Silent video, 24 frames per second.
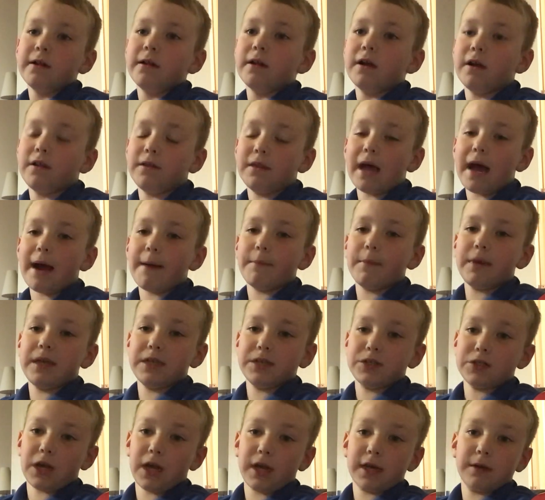and that
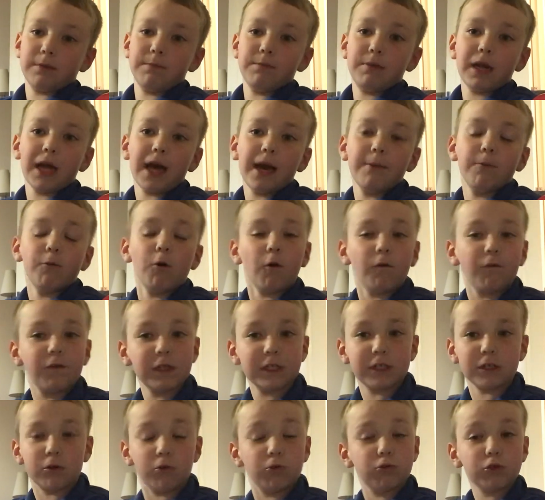means I can play more
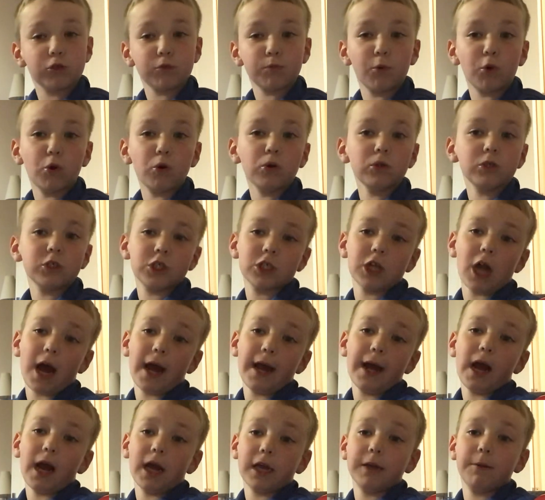physical sports.
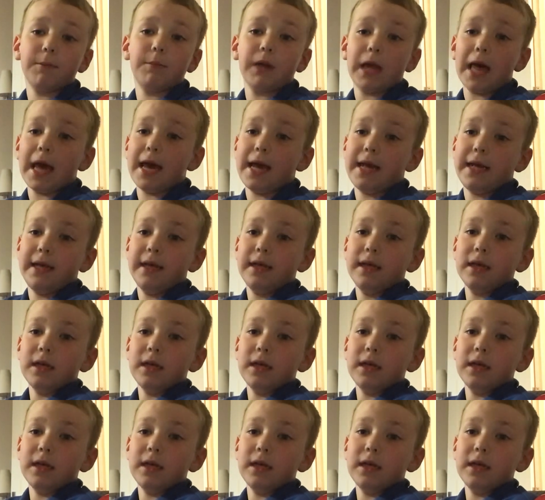Like I can play,